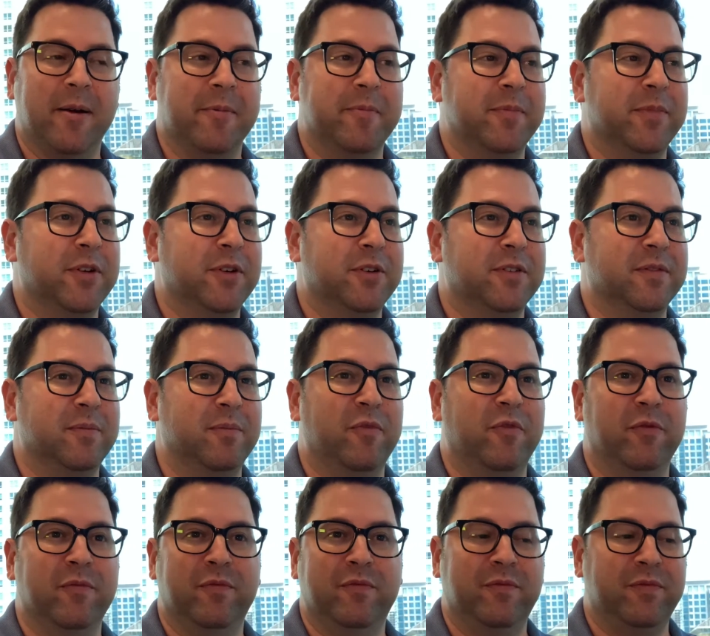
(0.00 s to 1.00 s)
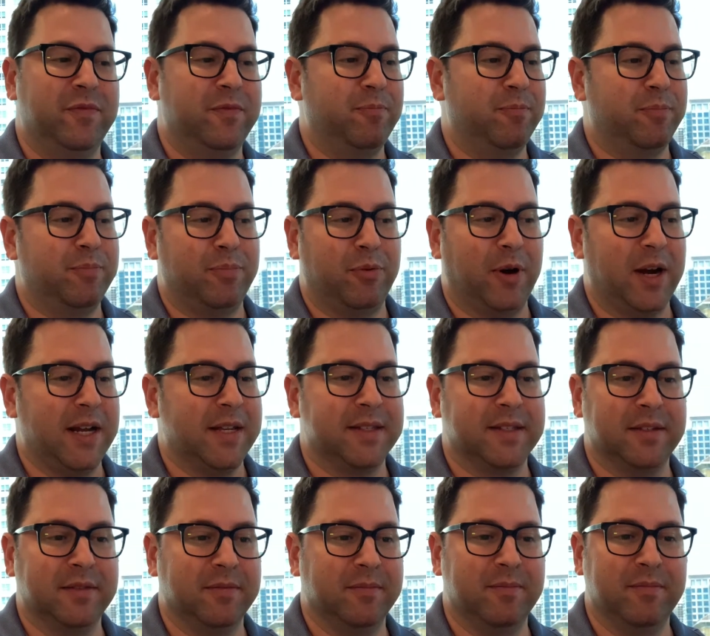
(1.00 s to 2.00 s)
There are brands
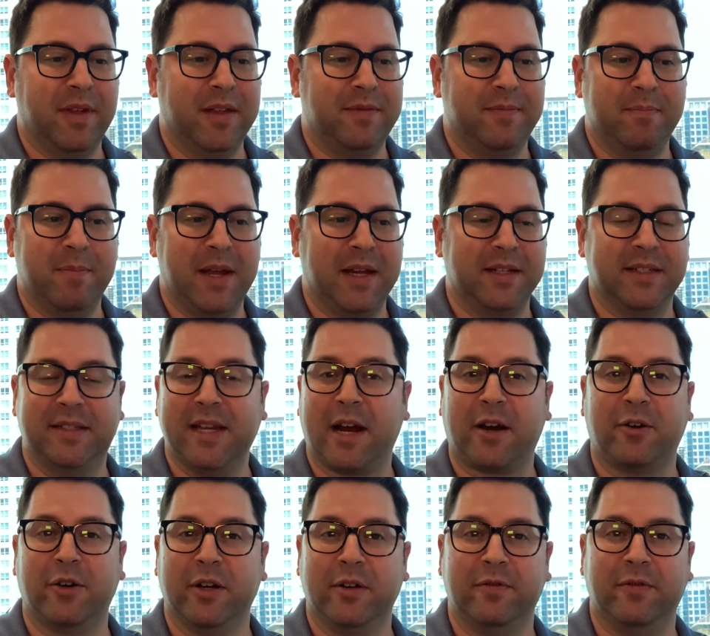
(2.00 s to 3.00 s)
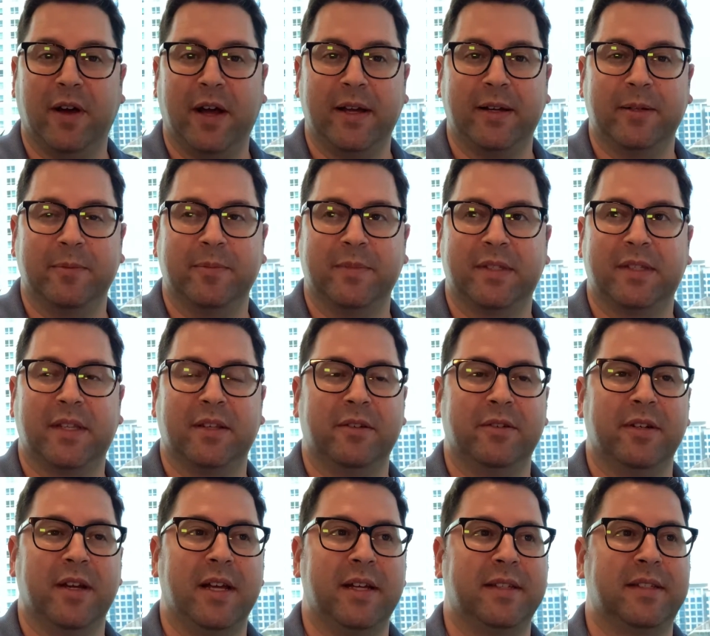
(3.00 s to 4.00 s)
that make decorative items that are
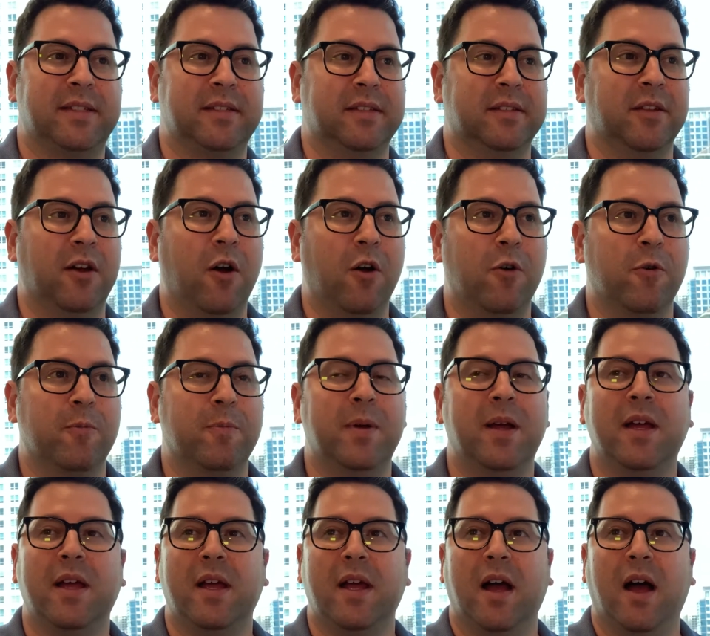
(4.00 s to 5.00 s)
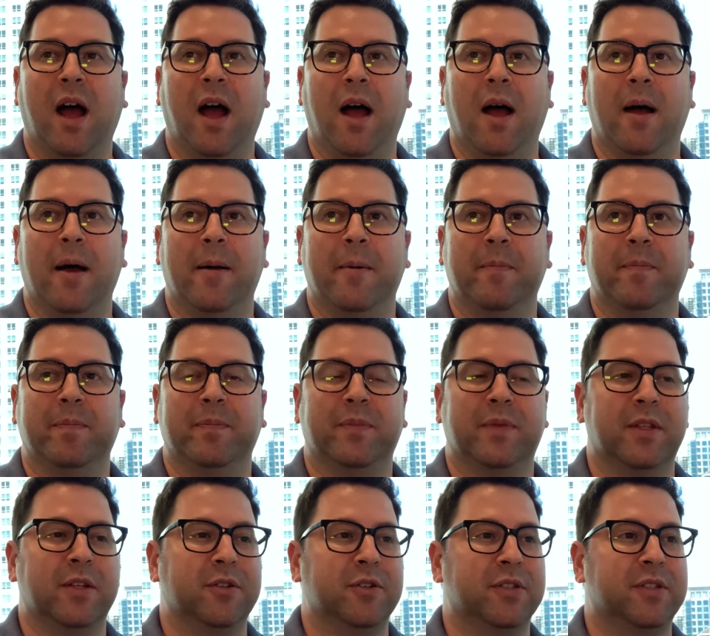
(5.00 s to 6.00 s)
nice in the home.
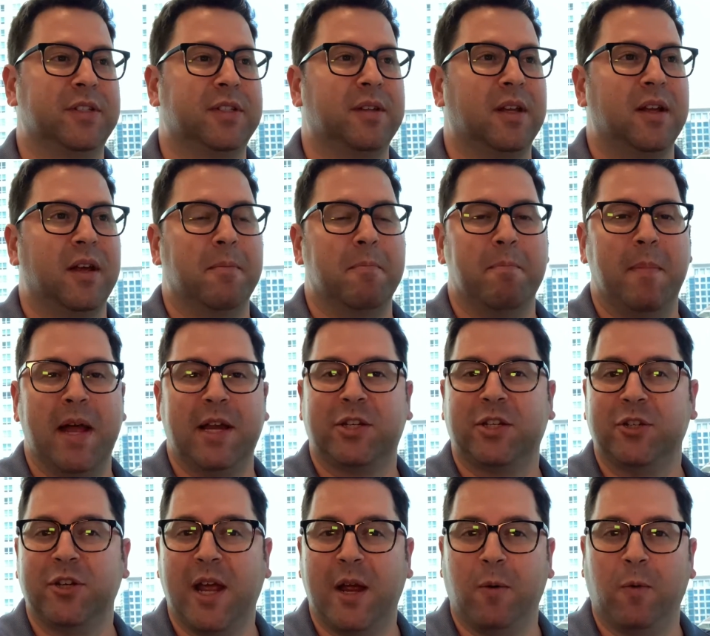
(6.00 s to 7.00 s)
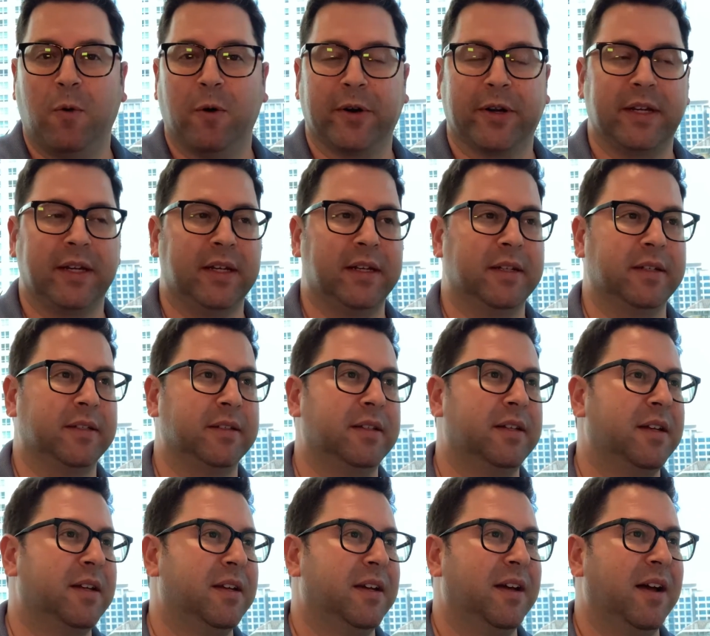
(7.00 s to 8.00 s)
There's mesh networking.
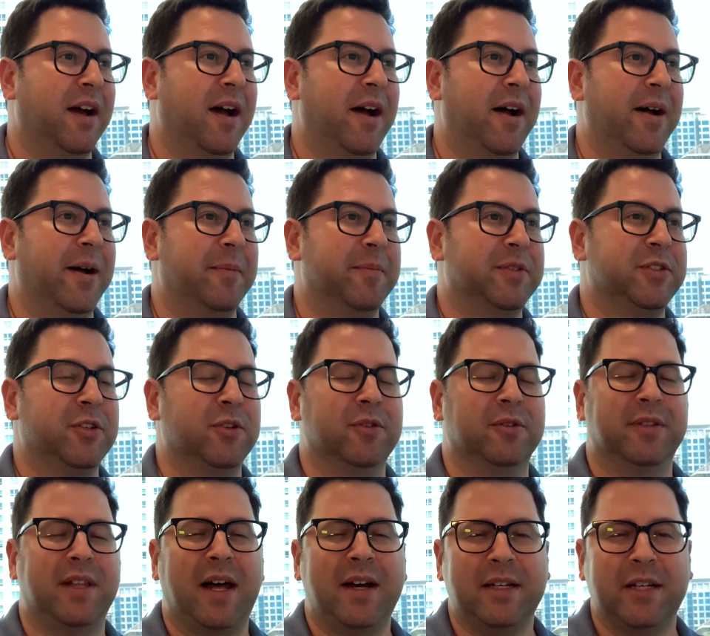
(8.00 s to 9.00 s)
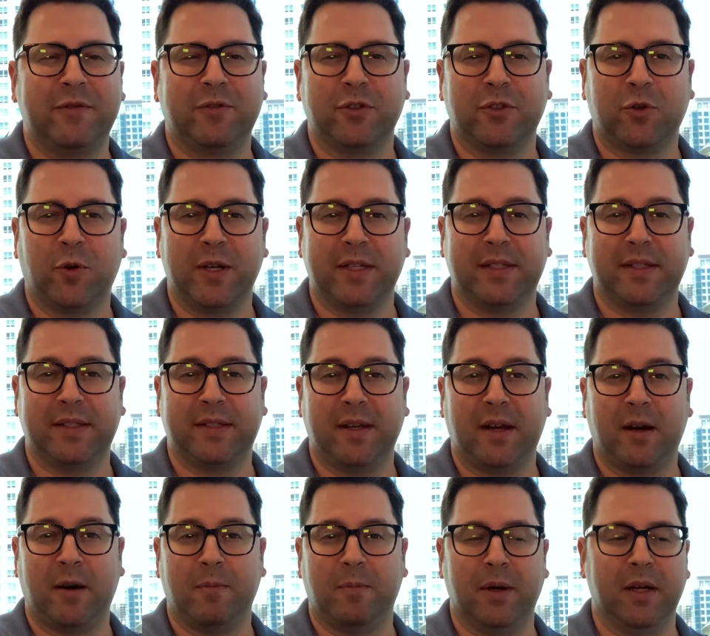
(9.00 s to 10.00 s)
So a lot of different choices
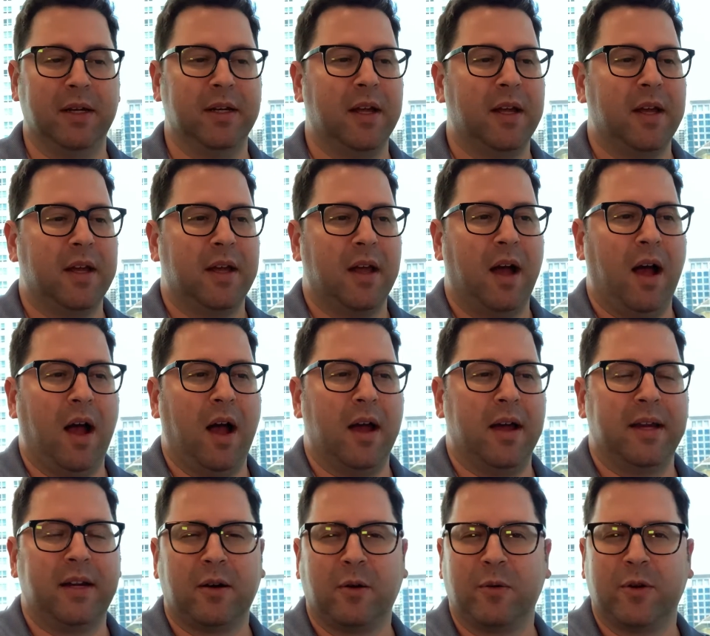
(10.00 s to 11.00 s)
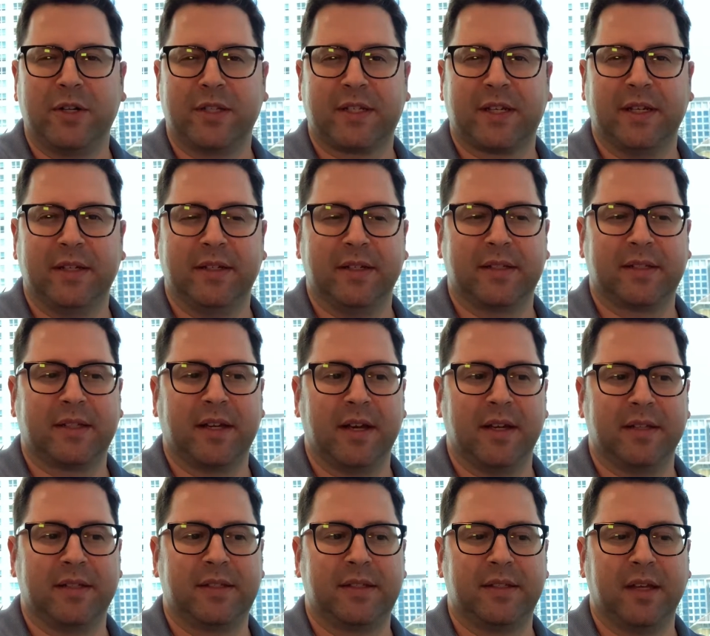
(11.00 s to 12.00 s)
there, but here we're just going to
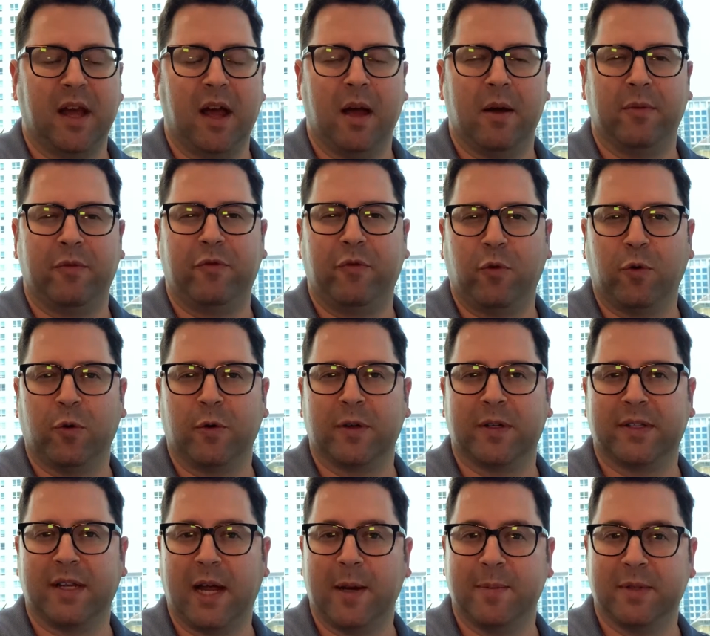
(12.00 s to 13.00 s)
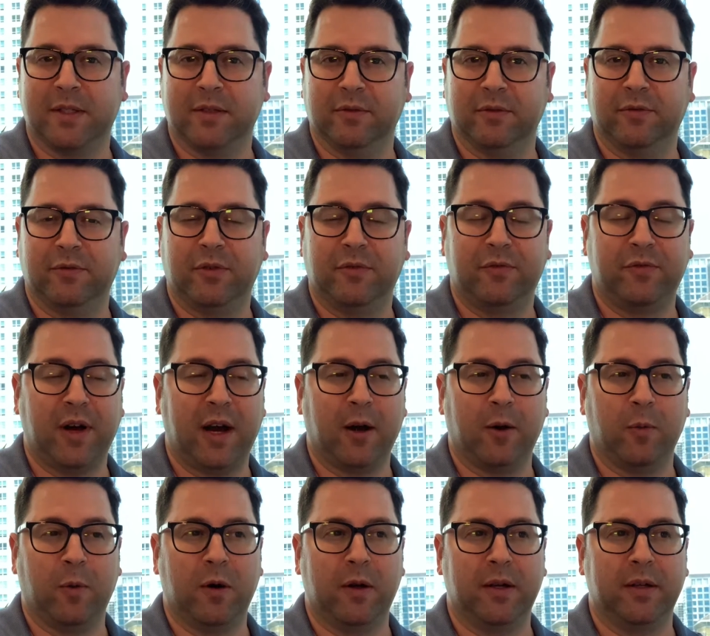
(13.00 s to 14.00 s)
discuss 4 types of
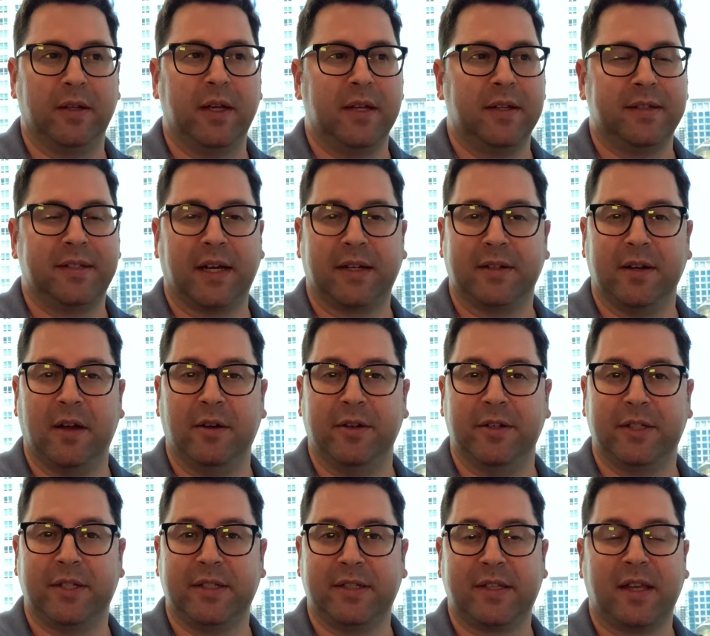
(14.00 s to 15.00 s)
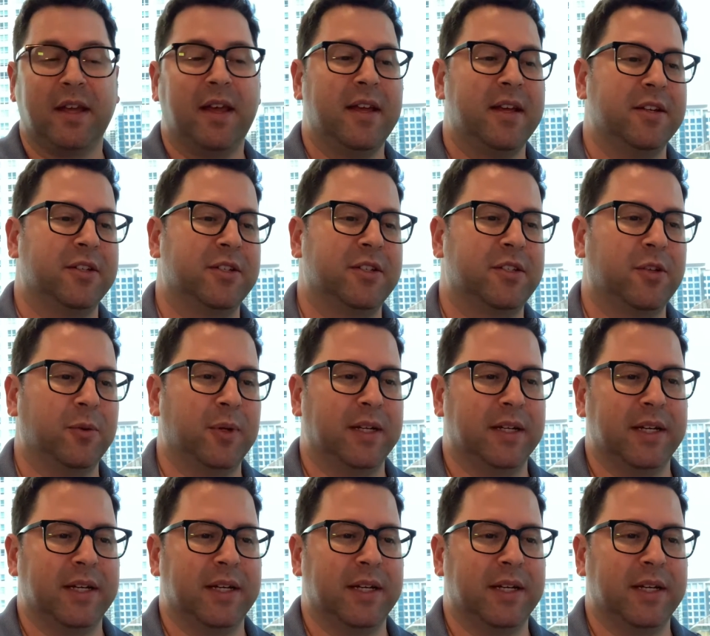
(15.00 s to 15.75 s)
firewall technologies just so we can